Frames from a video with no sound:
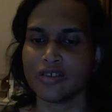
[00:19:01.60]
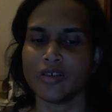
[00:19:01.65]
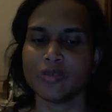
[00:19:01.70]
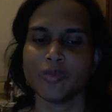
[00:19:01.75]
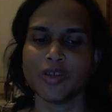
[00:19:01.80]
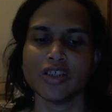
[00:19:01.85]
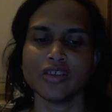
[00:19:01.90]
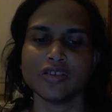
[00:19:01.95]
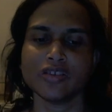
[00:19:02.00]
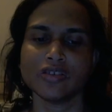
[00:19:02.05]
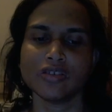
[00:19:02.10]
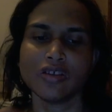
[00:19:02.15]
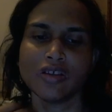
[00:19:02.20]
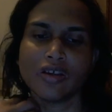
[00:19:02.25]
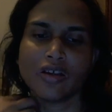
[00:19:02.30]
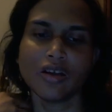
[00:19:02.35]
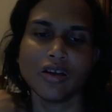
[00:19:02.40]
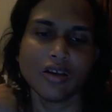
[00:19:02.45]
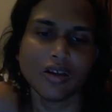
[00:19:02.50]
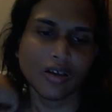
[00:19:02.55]
you know, because
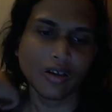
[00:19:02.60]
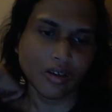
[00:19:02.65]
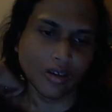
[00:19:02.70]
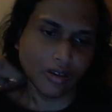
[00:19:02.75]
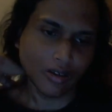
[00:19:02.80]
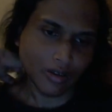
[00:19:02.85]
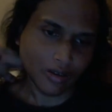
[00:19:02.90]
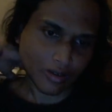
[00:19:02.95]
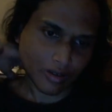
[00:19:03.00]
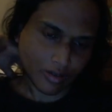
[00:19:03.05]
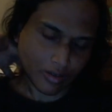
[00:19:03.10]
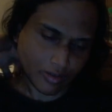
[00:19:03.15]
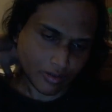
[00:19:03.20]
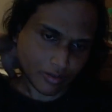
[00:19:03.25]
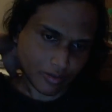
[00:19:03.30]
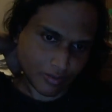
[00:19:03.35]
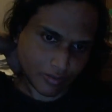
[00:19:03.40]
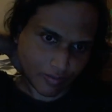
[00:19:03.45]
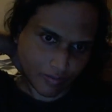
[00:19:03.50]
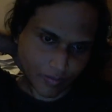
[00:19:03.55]

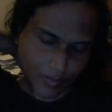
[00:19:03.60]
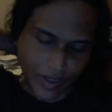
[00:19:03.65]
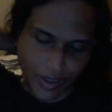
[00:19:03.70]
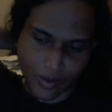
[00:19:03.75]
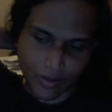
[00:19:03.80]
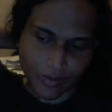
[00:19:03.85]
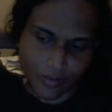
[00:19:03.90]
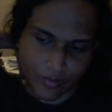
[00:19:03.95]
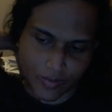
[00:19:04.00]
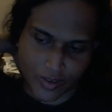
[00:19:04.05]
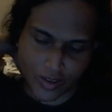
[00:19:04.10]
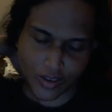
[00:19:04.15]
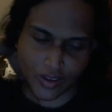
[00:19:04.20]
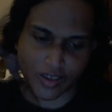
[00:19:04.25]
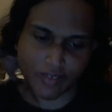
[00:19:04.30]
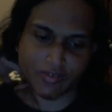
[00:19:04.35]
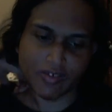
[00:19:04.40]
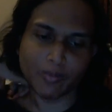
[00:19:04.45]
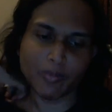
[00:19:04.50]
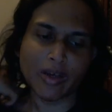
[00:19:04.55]
you know. So
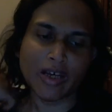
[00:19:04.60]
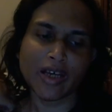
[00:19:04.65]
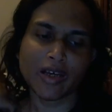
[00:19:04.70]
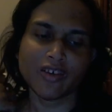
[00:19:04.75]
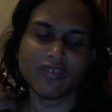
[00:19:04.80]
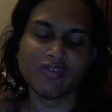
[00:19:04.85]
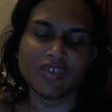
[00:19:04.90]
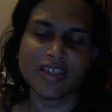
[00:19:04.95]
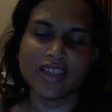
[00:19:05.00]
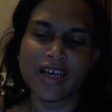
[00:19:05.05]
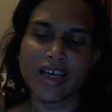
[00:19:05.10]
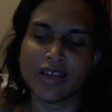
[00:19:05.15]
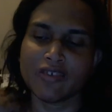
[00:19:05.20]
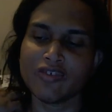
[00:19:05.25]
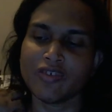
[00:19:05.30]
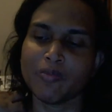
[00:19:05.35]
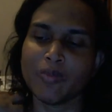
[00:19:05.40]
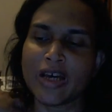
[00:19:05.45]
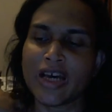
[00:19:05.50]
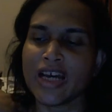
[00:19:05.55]
if the bank, if the
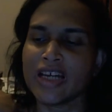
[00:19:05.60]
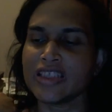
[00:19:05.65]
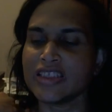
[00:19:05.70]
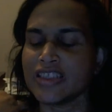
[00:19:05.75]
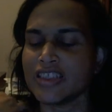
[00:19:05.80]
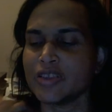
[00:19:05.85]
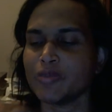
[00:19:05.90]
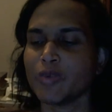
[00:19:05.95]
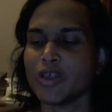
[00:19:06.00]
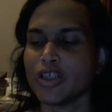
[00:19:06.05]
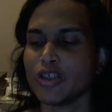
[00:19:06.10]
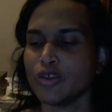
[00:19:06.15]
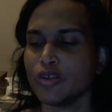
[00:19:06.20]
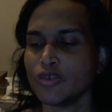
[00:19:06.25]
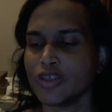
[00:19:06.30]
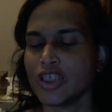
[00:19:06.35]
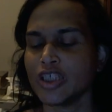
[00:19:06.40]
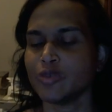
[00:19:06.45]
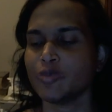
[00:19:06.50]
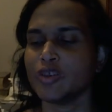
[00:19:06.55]
if the bank says my
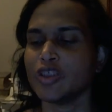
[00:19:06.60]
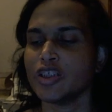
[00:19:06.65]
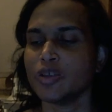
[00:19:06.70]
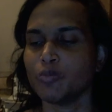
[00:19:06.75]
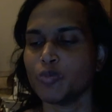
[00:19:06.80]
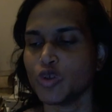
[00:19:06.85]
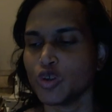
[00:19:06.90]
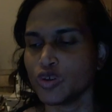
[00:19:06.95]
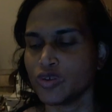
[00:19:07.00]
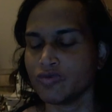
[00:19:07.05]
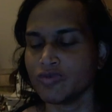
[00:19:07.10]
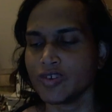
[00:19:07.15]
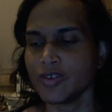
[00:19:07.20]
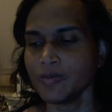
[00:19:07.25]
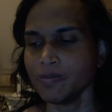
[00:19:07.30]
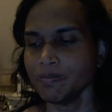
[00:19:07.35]
loan has been approved.